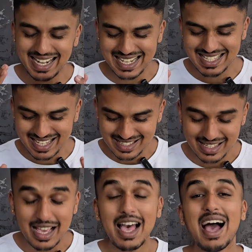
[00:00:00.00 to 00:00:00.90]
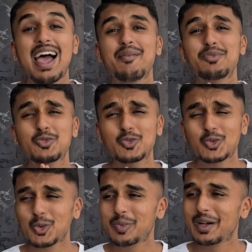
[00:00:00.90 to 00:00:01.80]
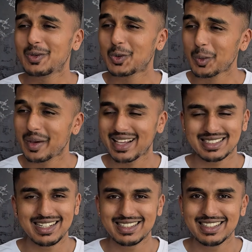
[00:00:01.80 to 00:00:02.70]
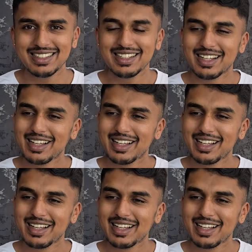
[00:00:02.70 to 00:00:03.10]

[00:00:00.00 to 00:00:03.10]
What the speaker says: And guys, yes, I am super duper excited.